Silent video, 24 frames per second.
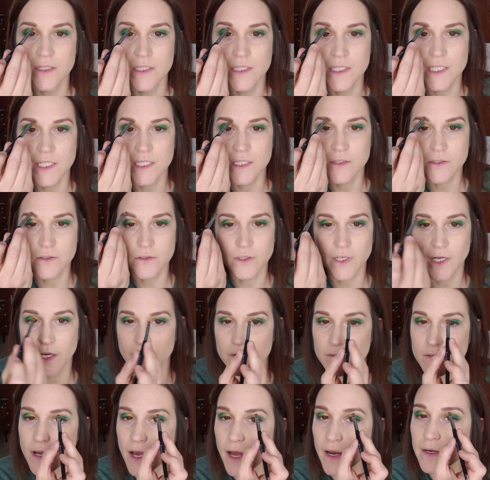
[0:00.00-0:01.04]
See, so now
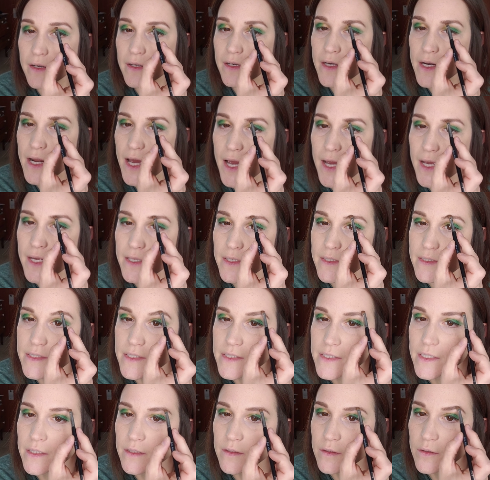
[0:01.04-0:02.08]
I've got
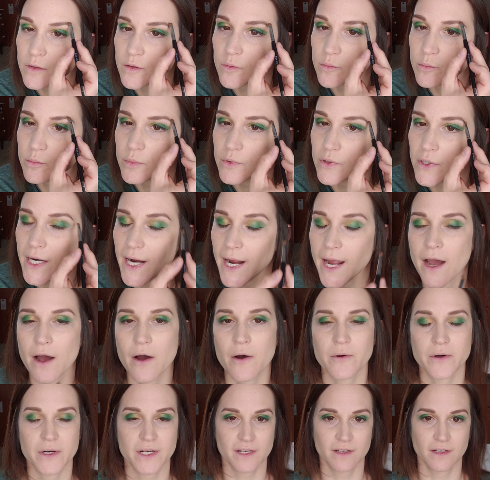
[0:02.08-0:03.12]
nice
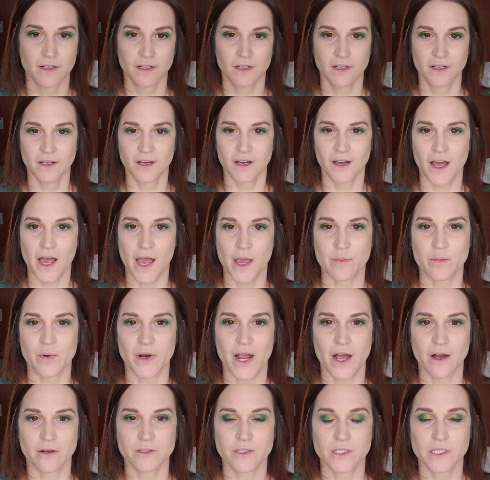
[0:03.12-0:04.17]
brown
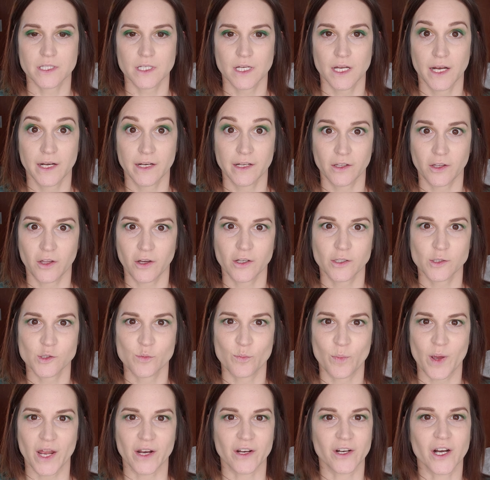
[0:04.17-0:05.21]
eyebrows and it looks
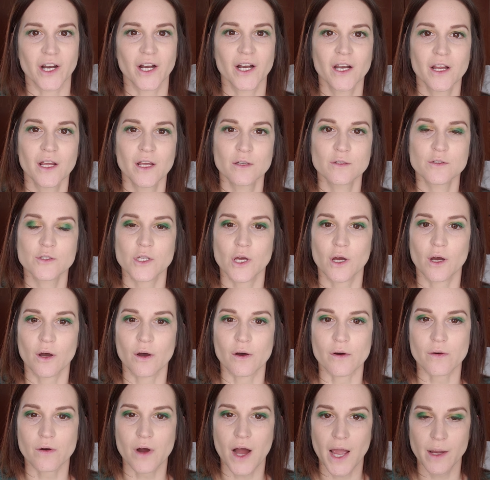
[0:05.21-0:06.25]
better.
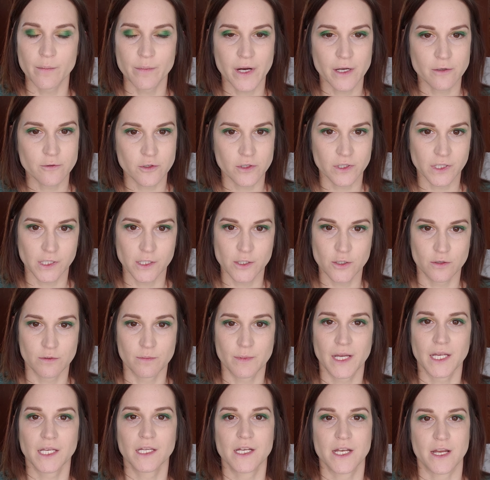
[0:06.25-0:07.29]
So eyebrows really do
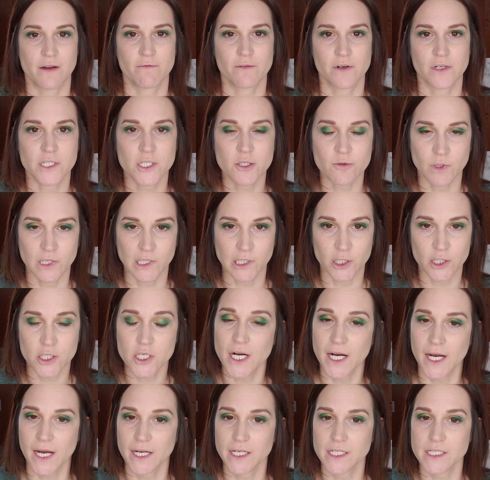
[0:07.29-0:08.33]
make a difference when you're
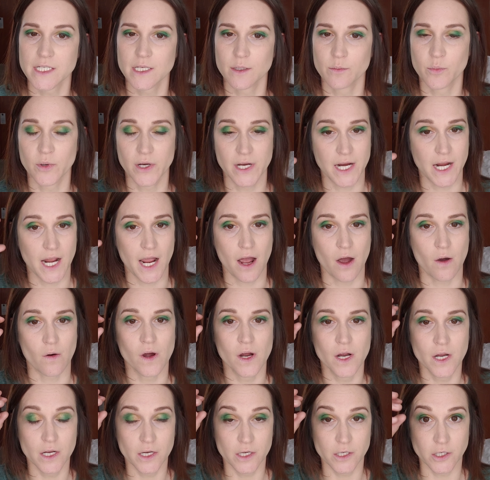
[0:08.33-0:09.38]
trying to bring out
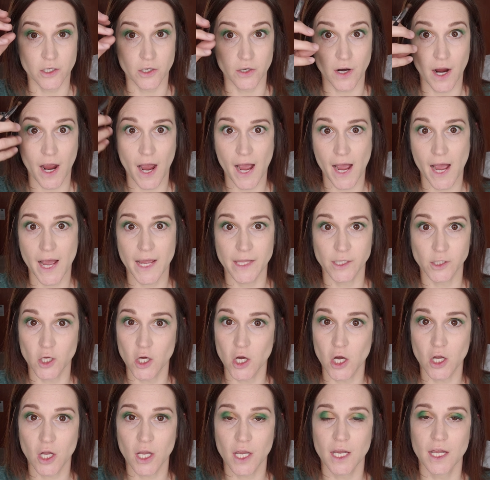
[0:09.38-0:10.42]
your eye
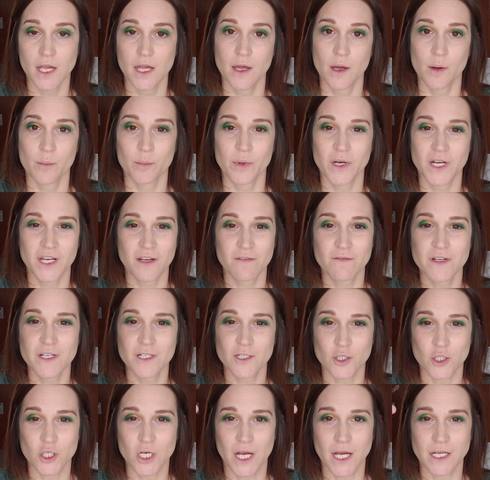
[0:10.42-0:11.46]
look, but
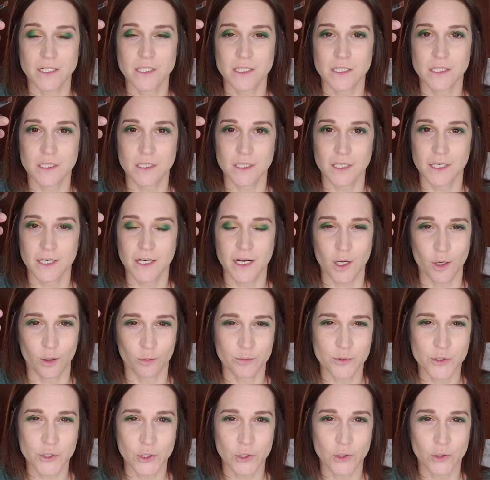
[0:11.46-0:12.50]
even just it
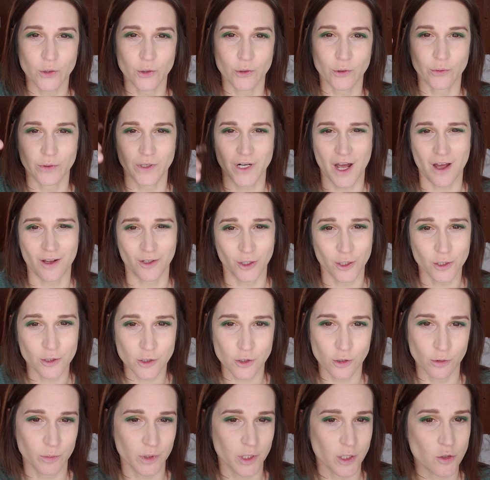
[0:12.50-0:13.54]
helps you not look
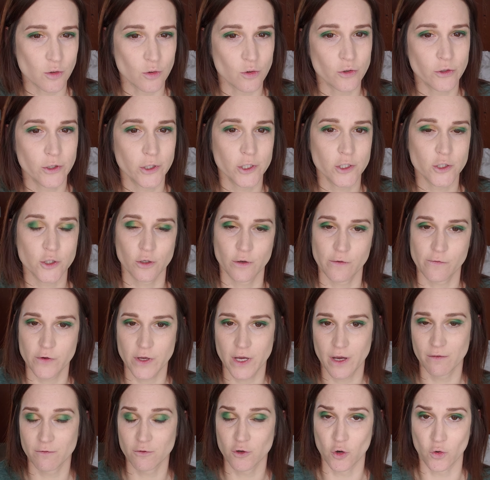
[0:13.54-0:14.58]
so much older. So if you
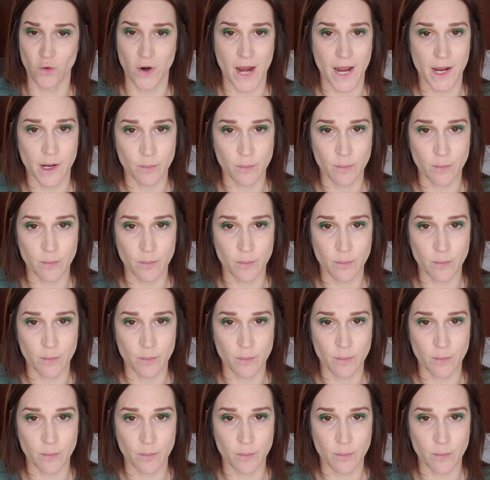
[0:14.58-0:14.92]
have gray